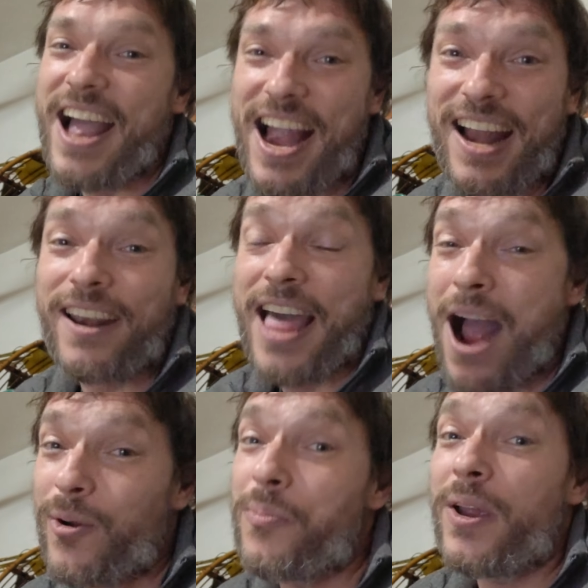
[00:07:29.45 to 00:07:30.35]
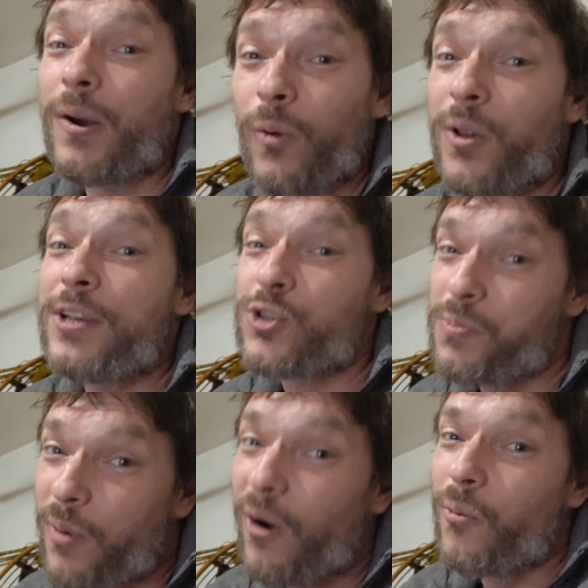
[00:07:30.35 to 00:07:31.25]
And that would be a really
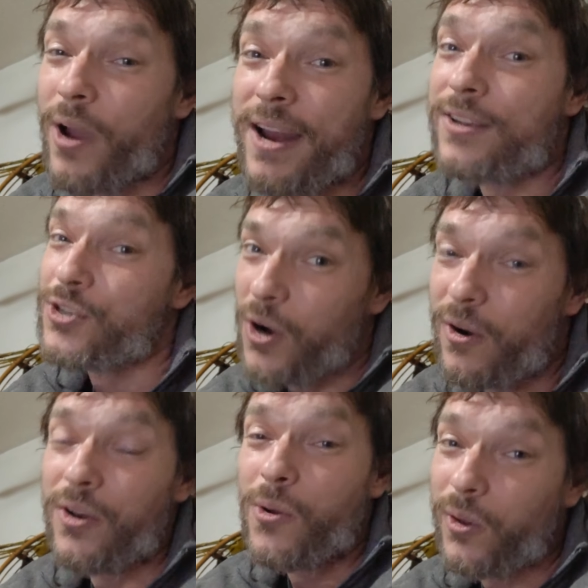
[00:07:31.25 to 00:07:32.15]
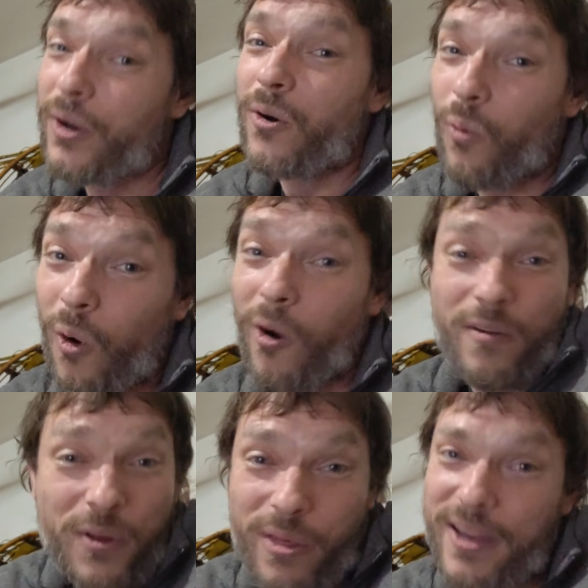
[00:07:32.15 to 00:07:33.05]
smart way to start a nuclear
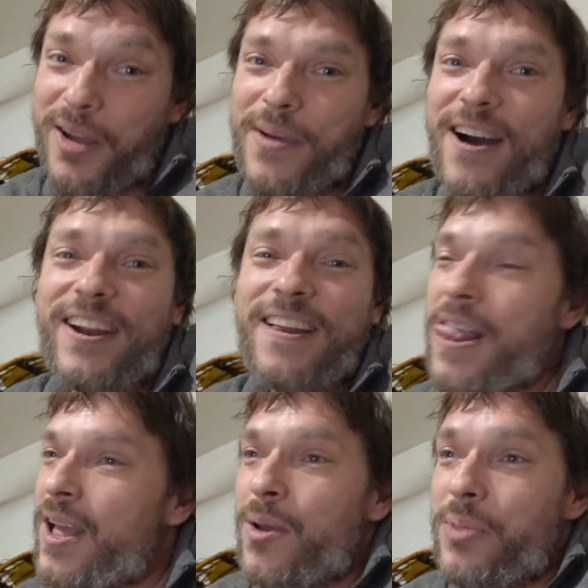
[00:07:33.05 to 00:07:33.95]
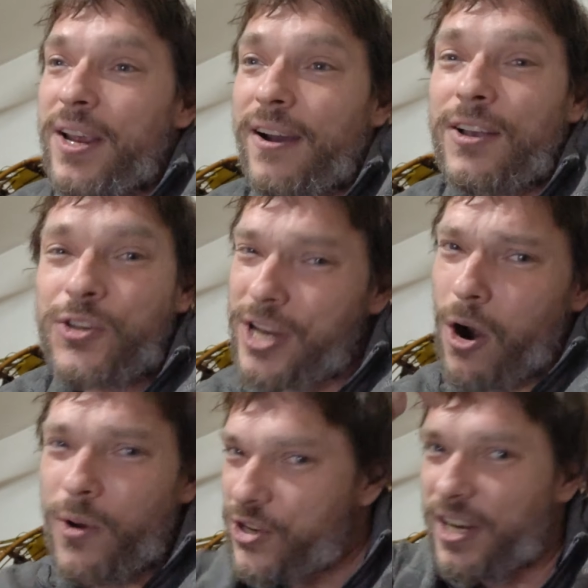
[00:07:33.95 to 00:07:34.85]
war if you think about it, because
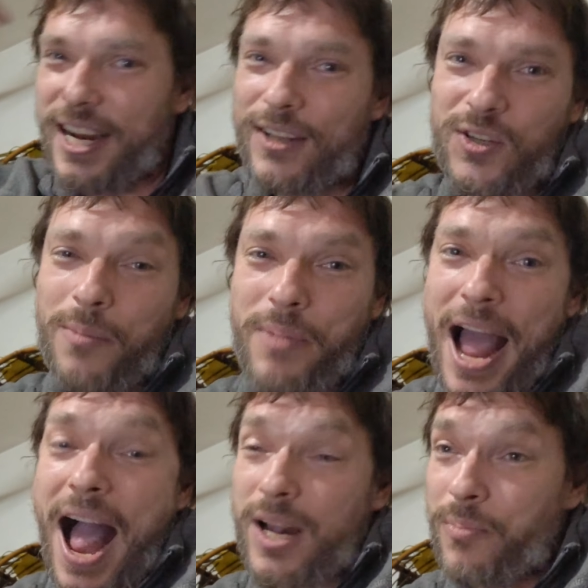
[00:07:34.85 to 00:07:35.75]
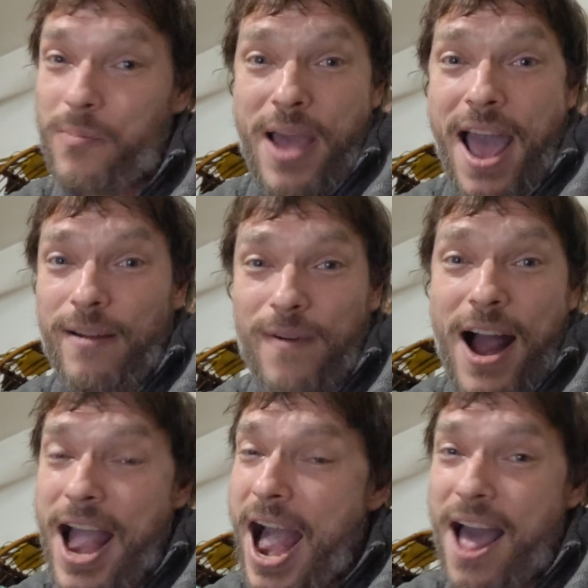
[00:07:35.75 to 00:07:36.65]
they're always going to get some back. But man, if
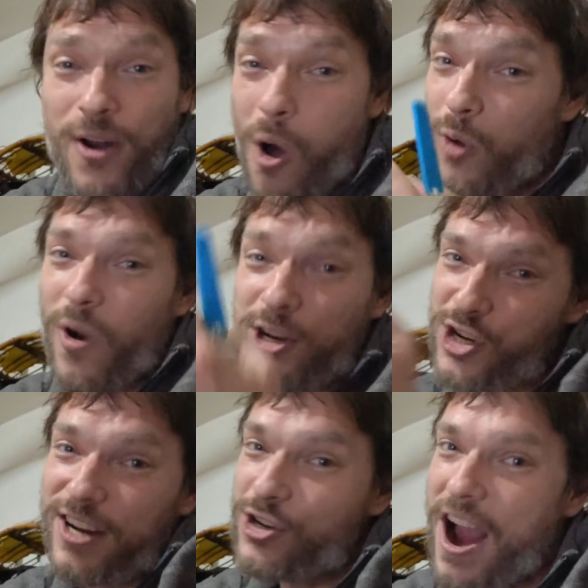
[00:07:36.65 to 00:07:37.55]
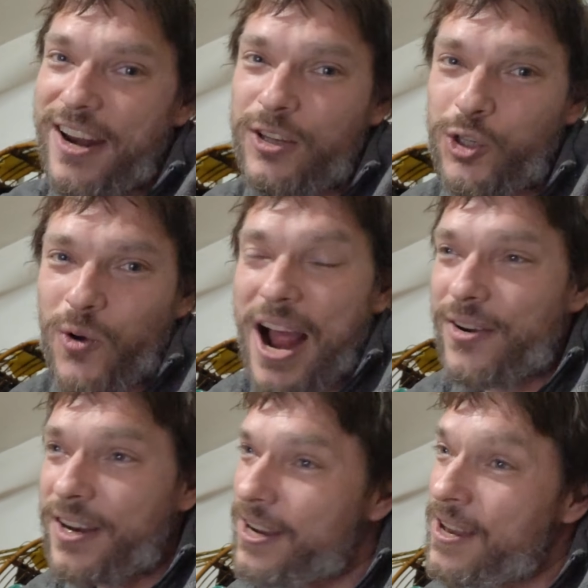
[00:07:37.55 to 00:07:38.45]
I had all Russia and China and
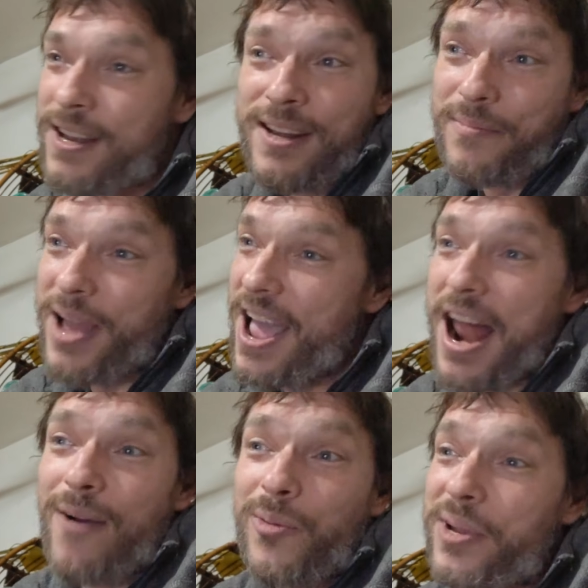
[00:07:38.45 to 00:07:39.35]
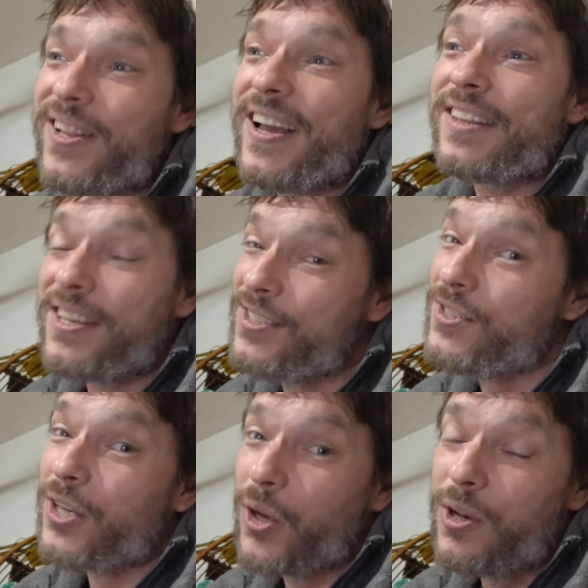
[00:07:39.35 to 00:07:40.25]
surrounded, man, I would be like, this
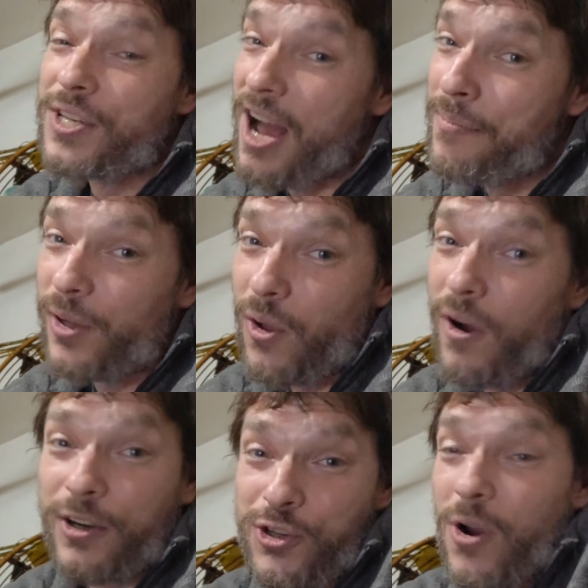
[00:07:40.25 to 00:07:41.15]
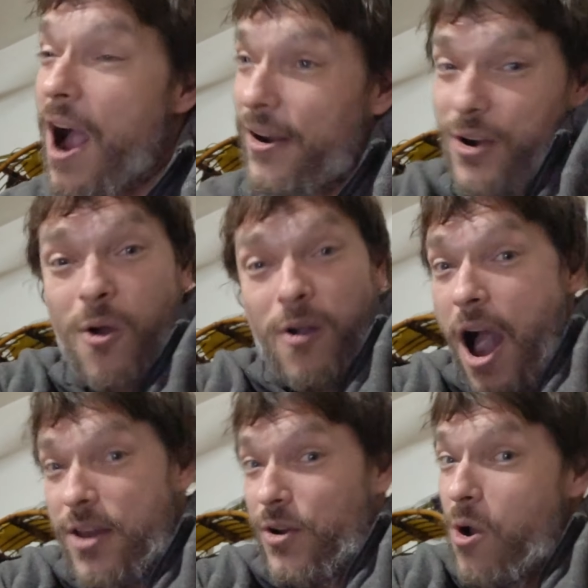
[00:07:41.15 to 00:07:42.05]
is a good time to launch. So I don't know.
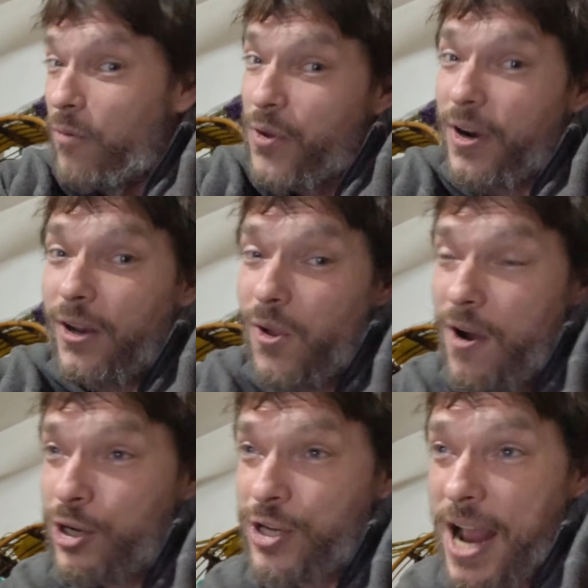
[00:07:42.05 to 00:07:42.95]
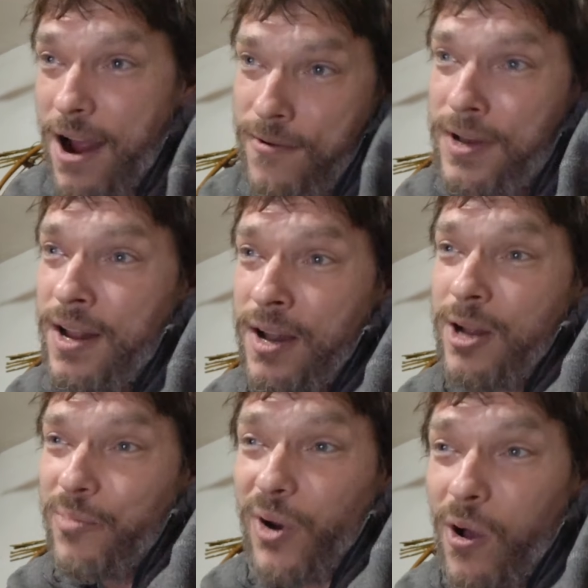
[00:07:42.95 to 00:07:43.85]
I don't know if they're going to launch now,
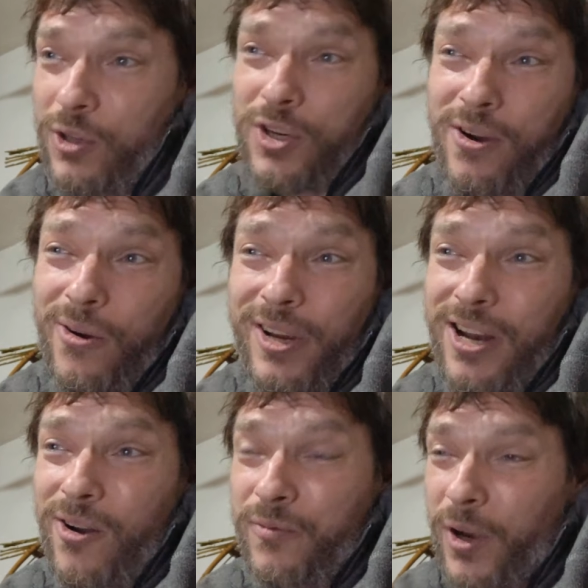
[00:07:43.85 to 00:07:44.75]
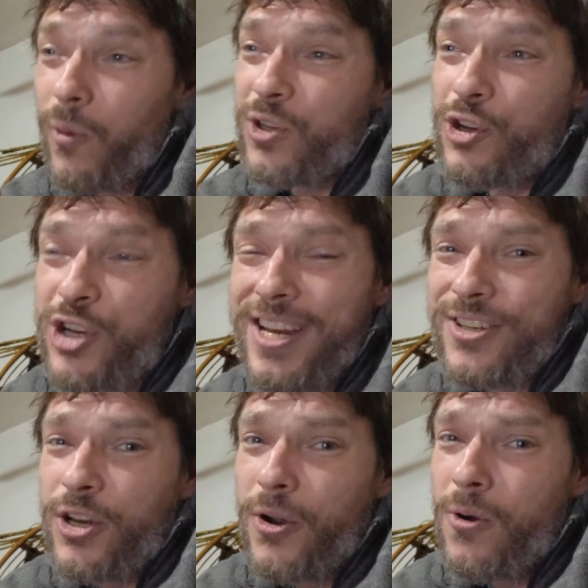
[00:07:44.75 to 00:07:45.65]
but also, you know, if there was a
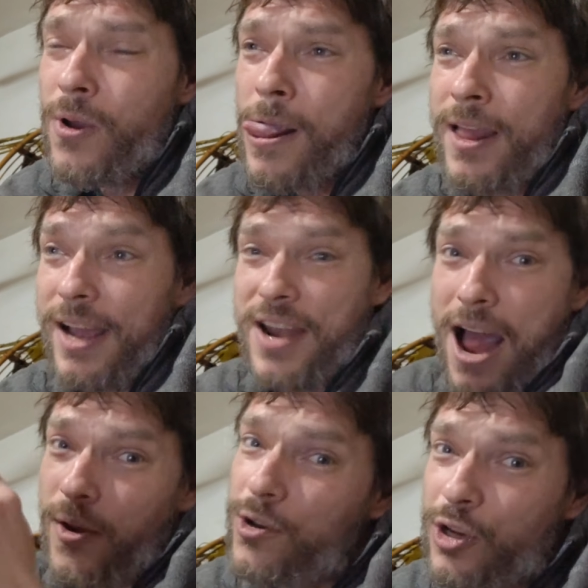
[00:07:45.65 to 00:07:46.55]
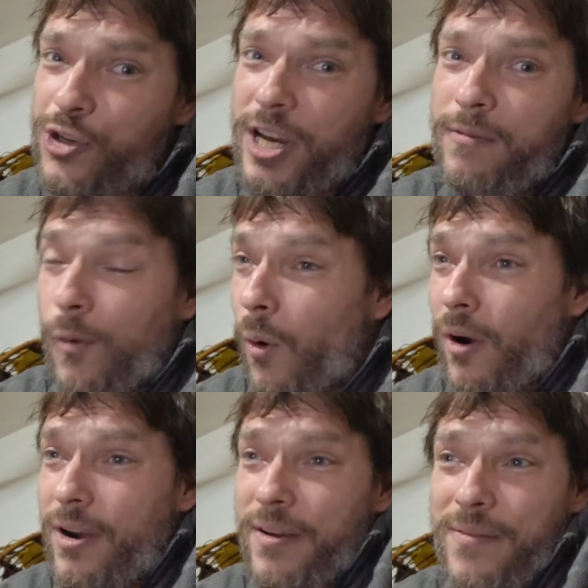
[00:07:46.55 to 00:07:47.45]
G2 and now there's a
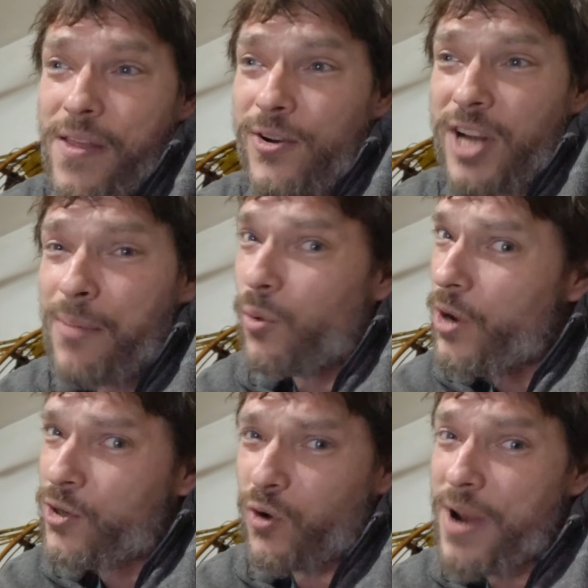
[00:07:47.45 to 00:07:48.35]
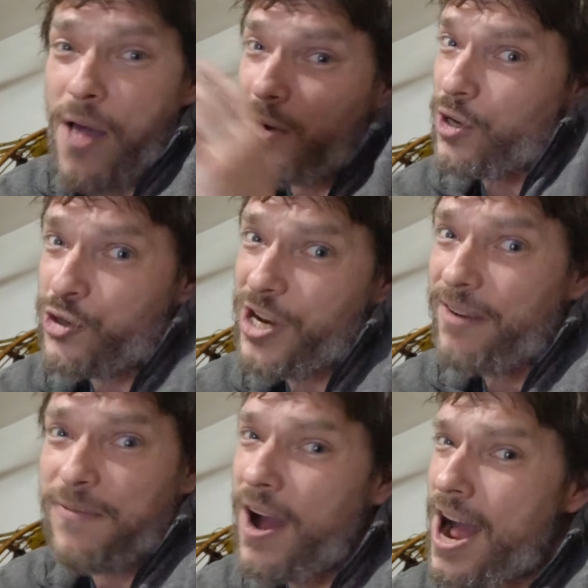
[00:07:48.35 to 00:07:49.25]
G4 and there's a couple weeks from now, there's a
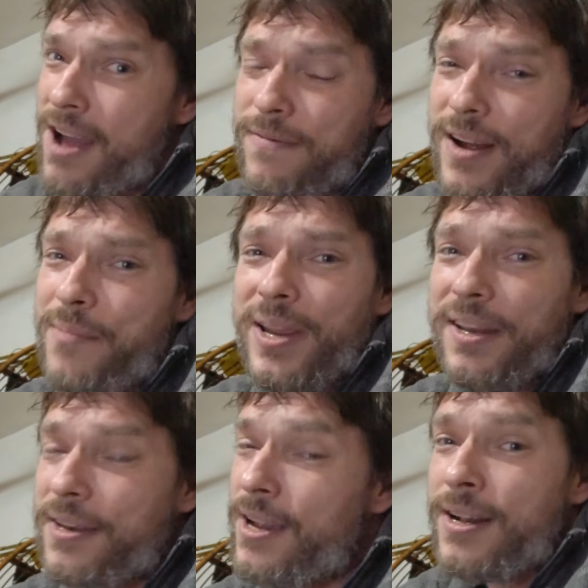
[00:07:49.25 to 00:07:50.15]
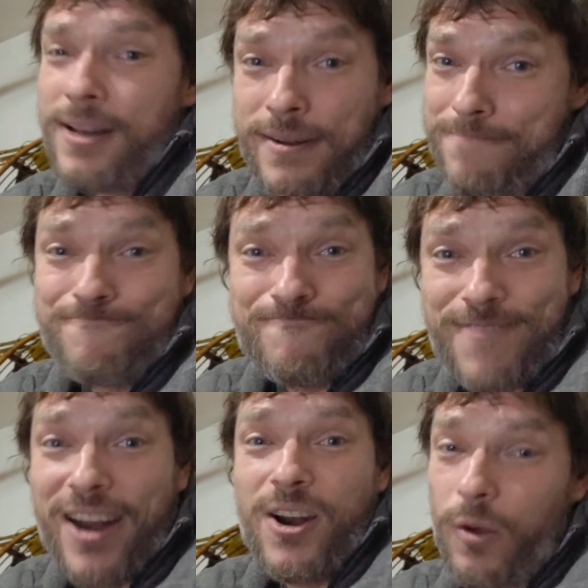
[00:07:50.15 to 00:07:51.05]
G5. I mean,
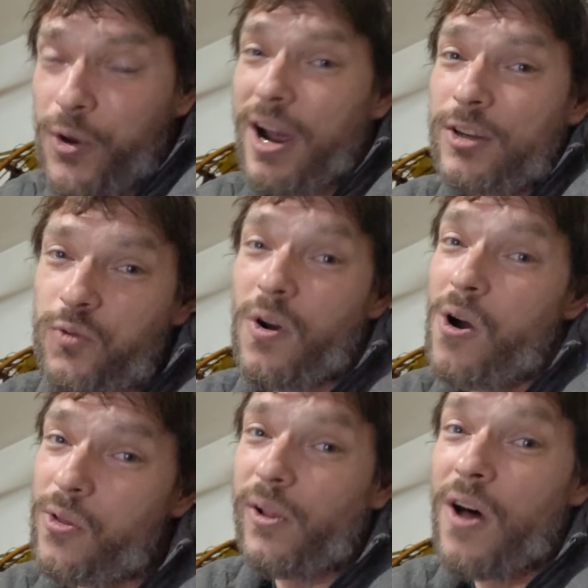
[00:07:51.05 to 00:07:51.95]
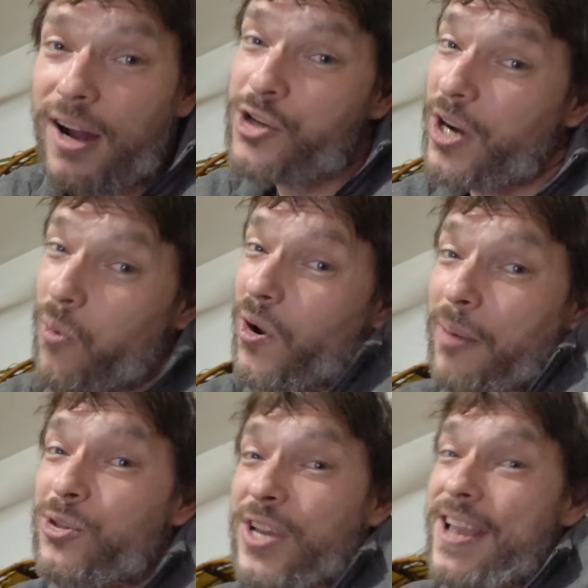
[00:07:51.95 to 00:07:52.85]
I don't know if you guys follow the logic of
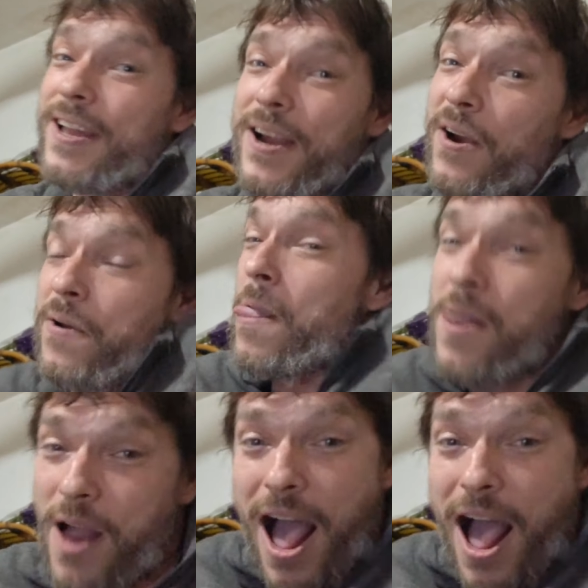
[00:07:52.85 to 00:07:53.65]
what I'm saying here.